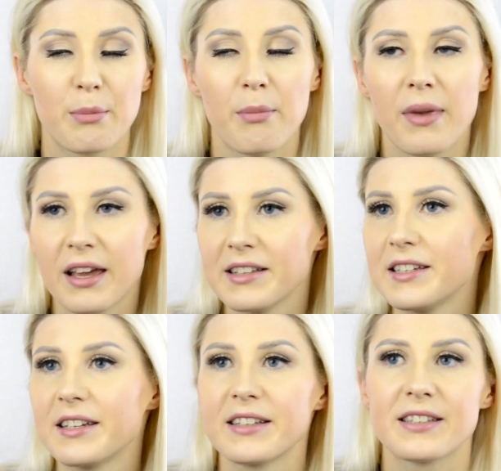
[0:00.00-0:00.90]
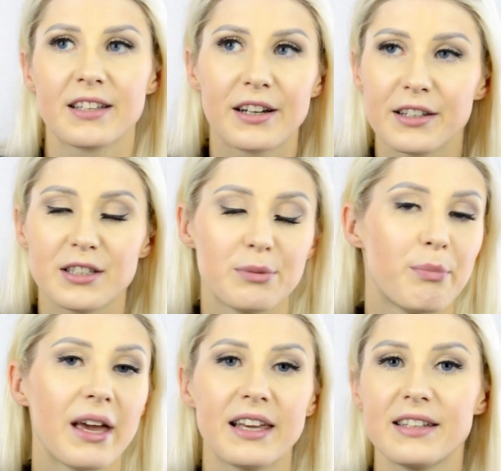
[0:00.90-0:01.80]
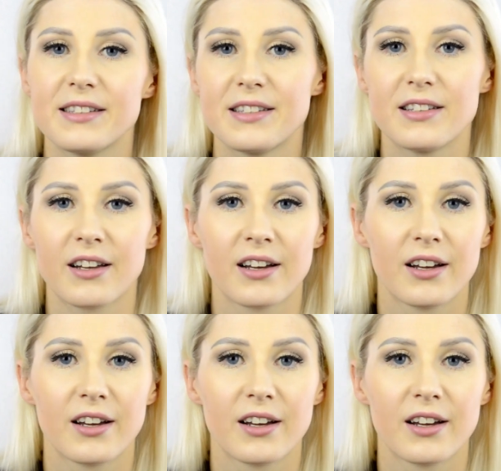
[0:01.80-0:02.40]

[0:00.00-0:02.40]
amazing science-based,